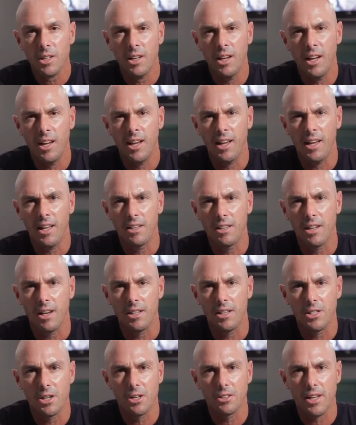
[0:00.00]
and
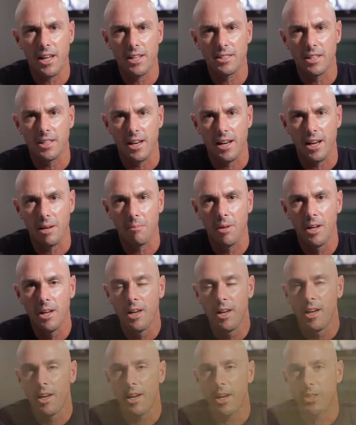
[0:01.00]
uh, during that time,
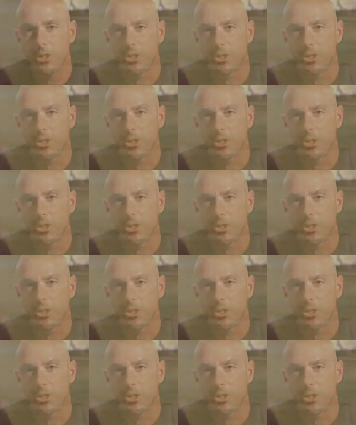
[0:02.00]
I